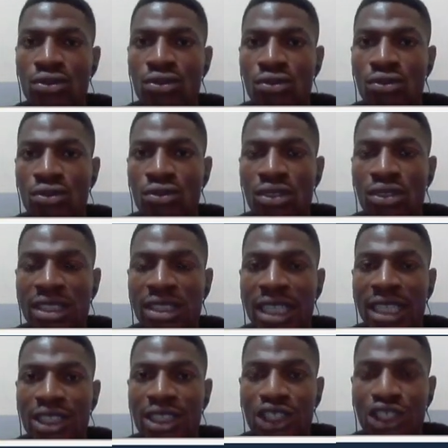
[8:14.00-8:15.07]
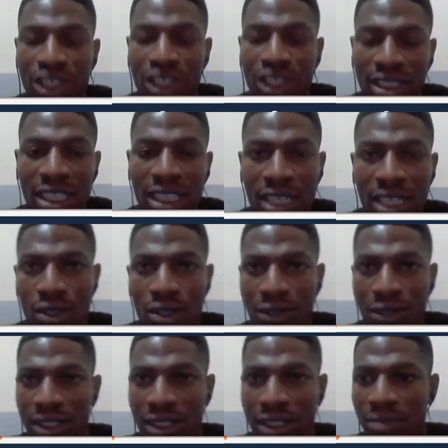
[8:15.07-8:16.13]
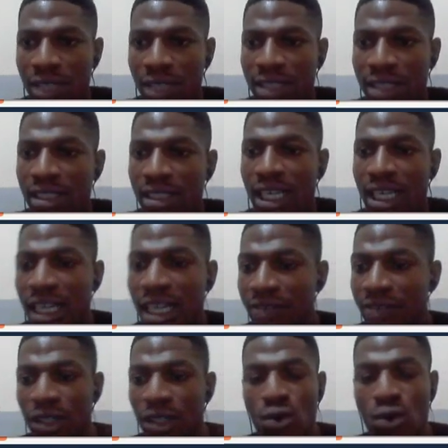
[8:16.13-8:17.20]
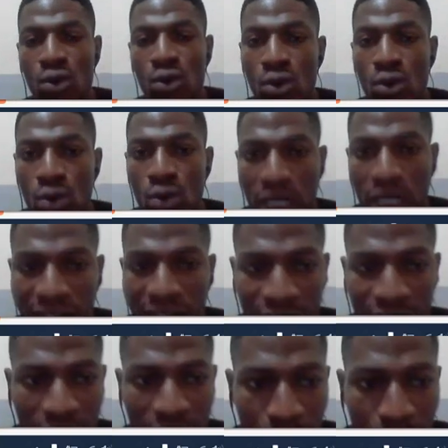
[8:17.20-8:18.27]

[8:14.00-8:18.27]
you understand, cheat the algorithm, right? They have a whole artificial